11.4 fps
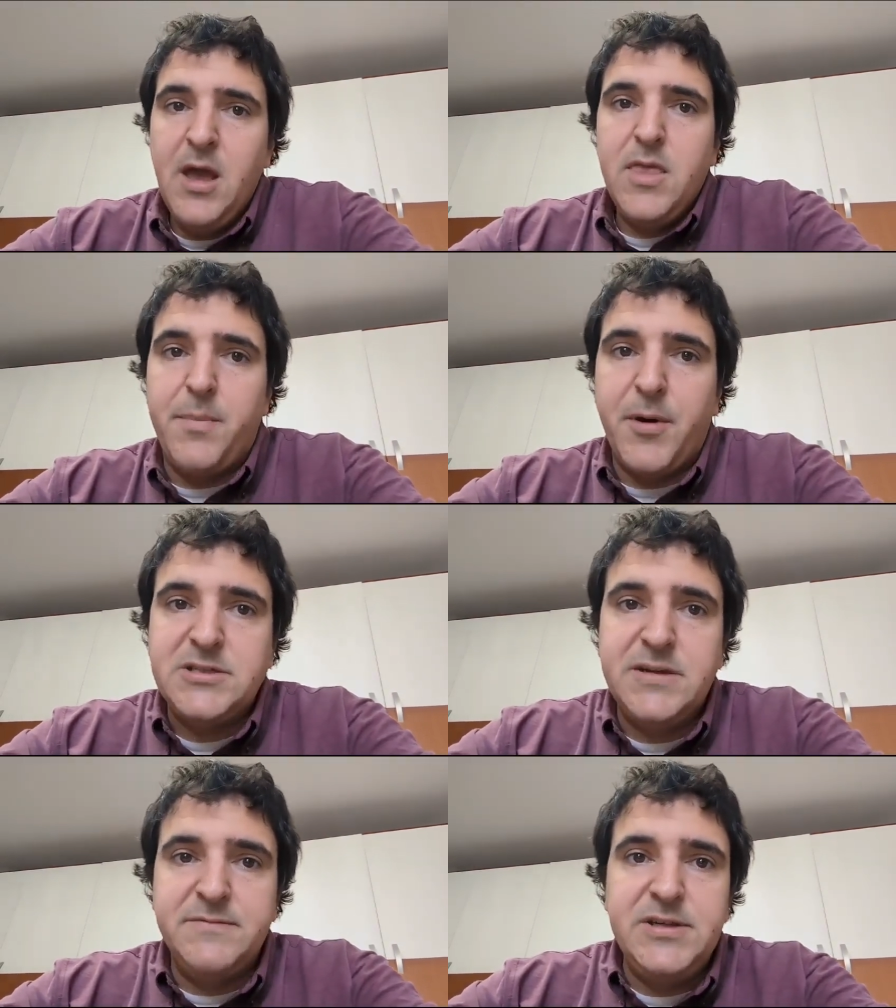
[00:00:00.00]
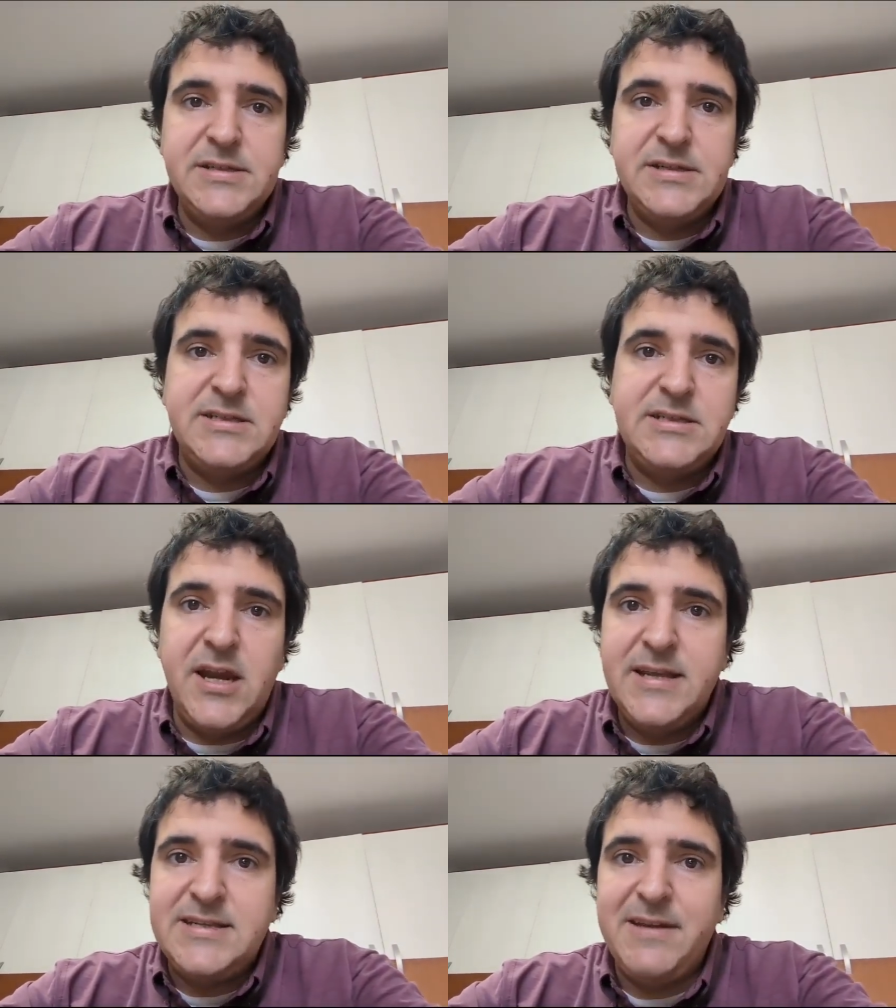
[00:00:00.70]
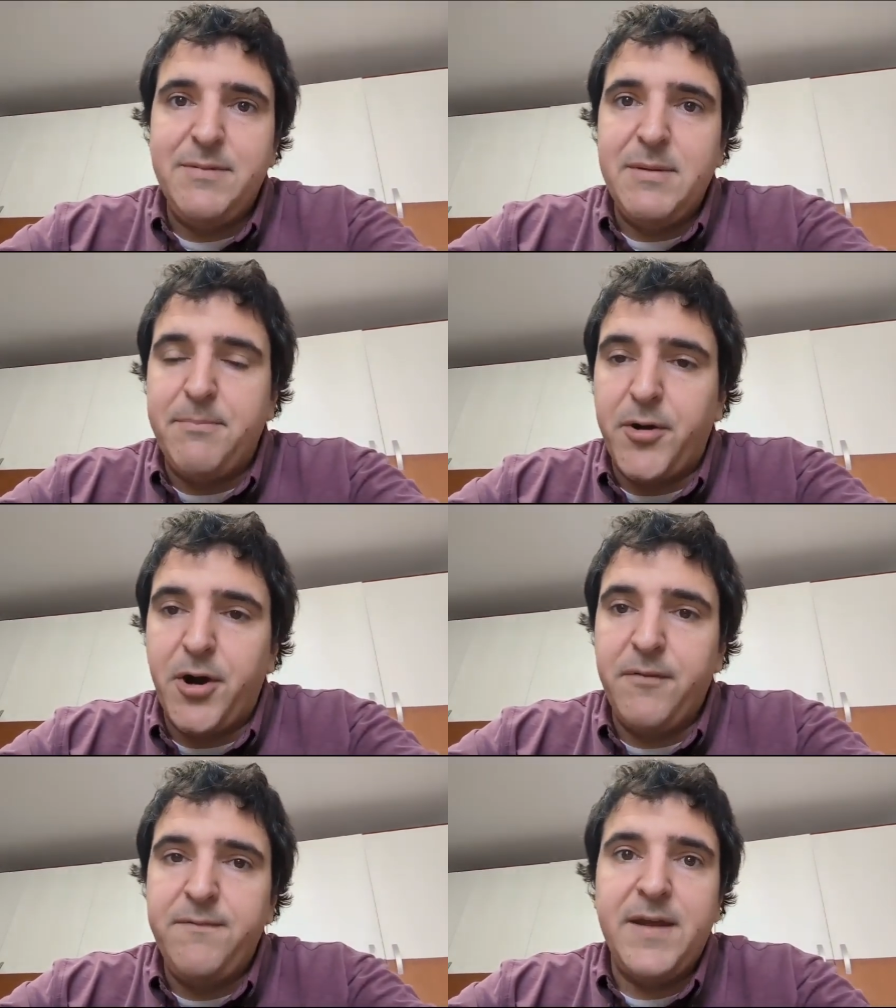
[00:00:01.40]
The person of Jesus studies have been
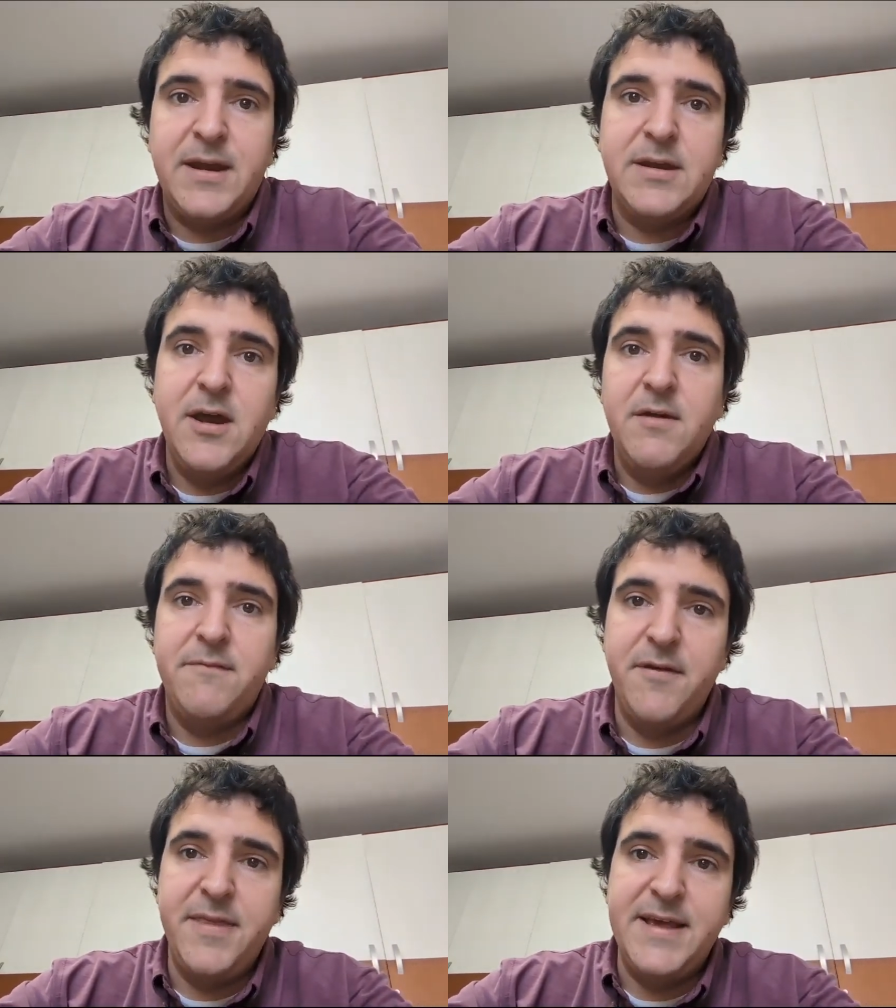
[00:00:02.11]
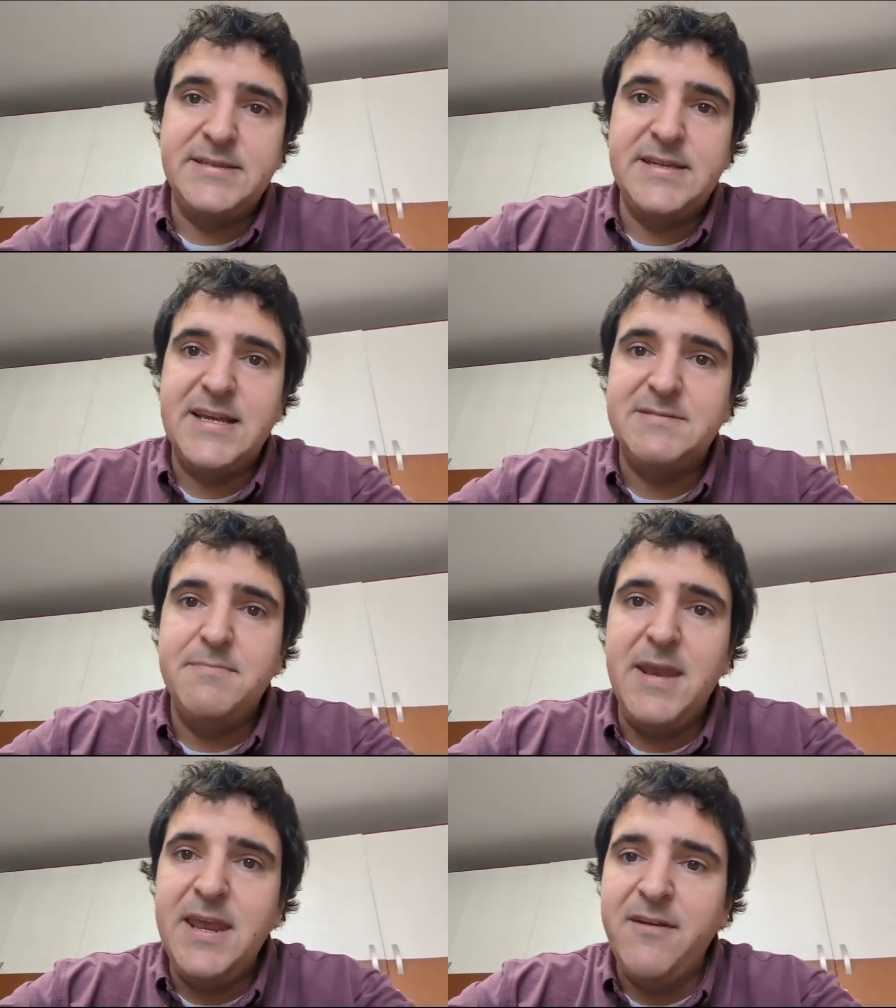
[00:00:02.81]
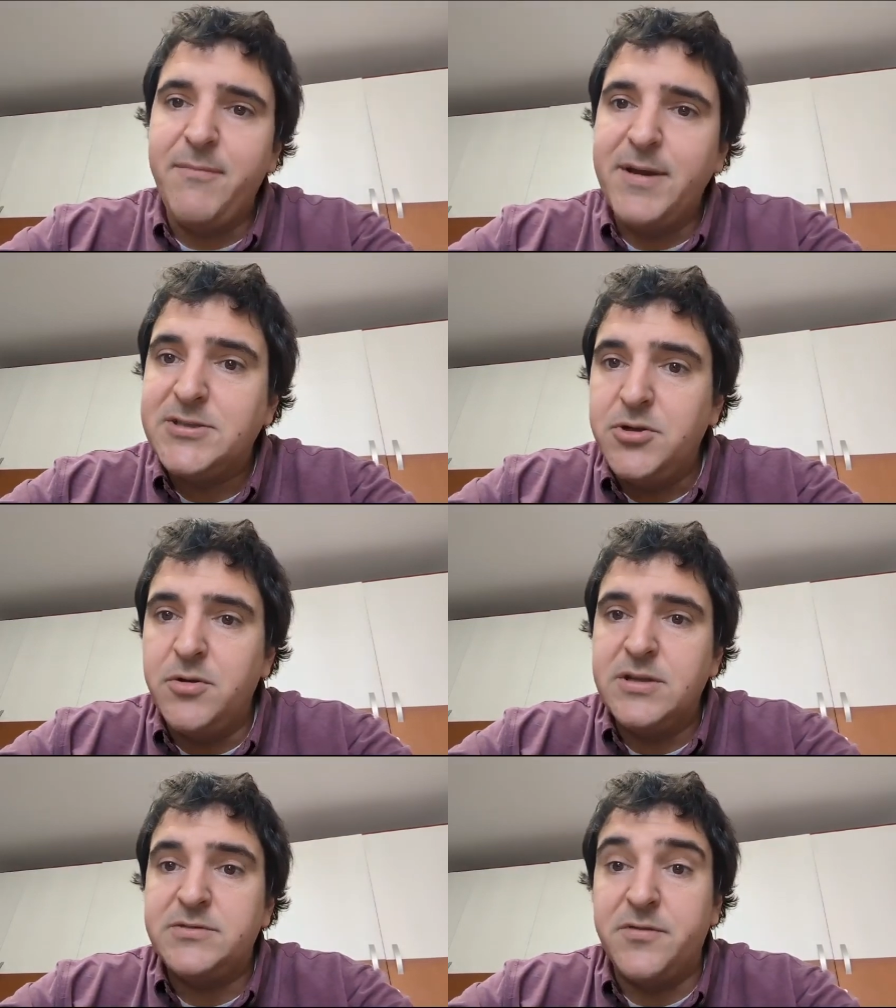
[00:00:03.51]
perfect for this, as many of my
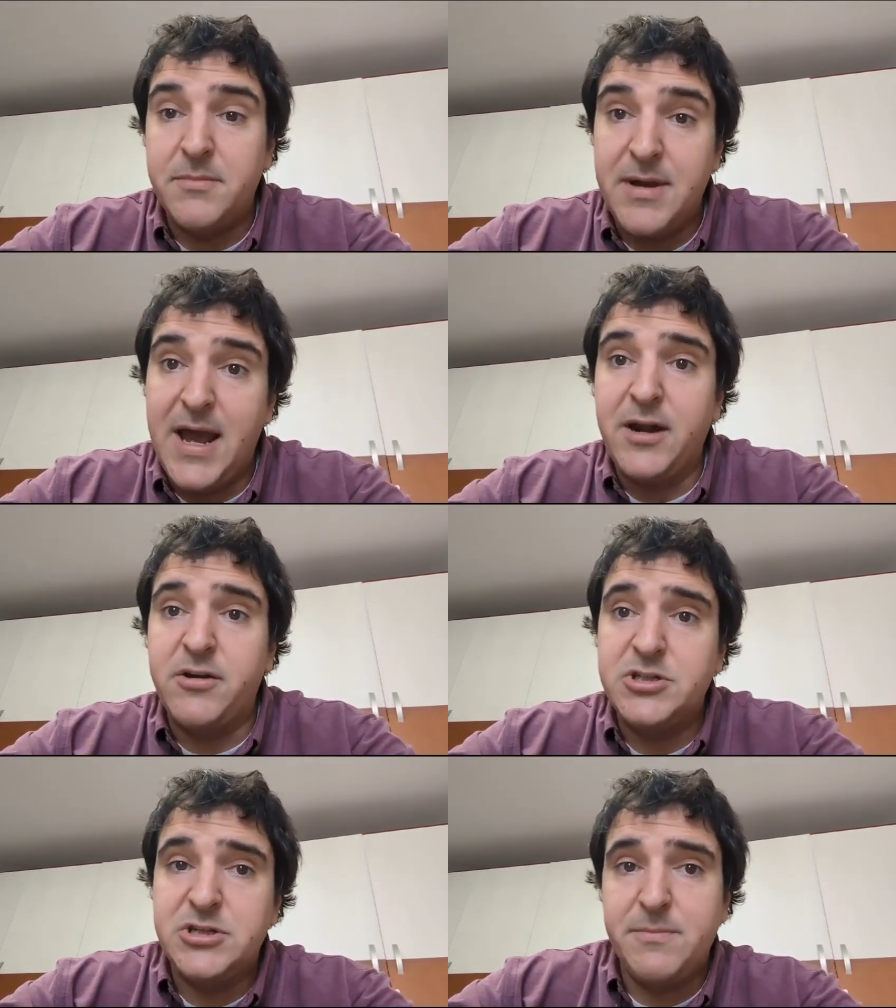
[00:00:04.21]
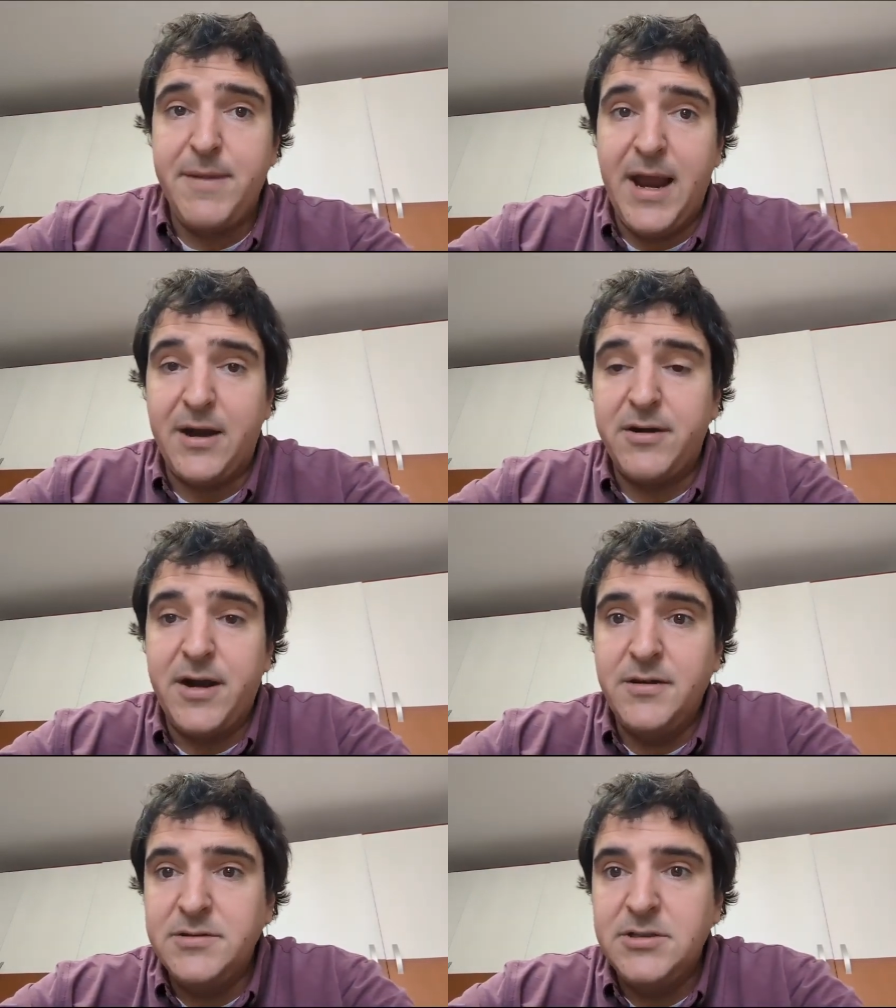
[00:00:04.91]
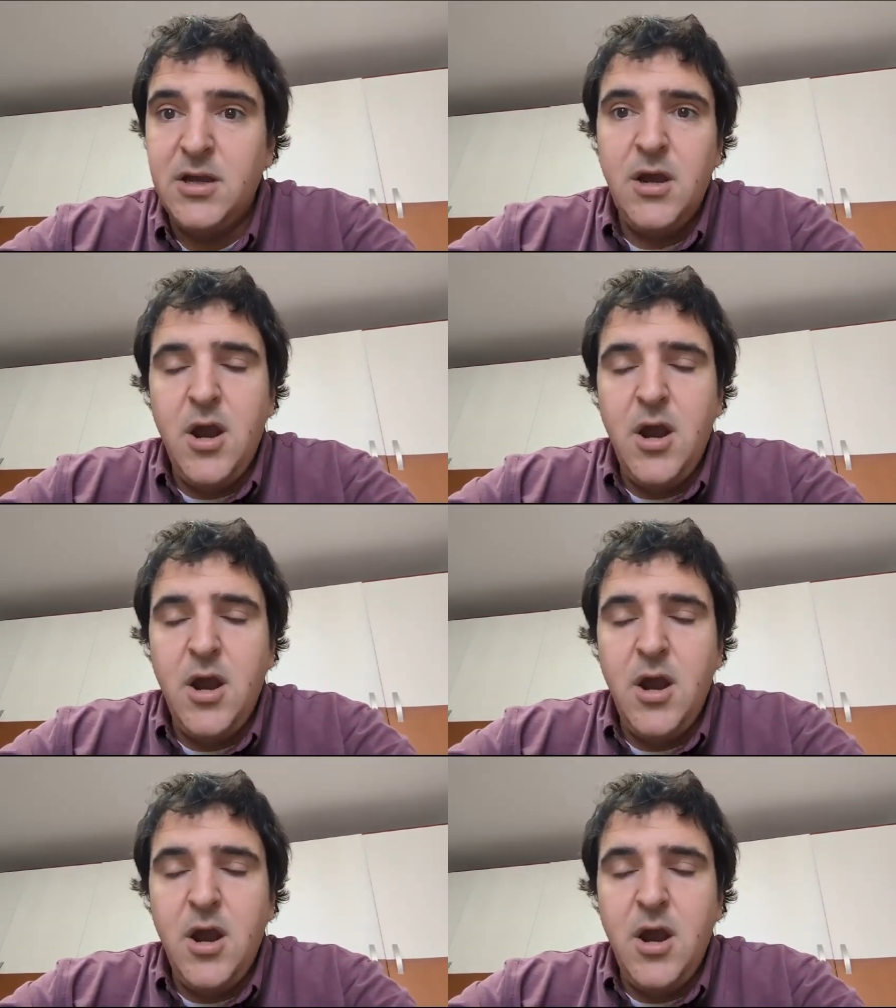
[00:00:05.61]
students from non Christian backgrounds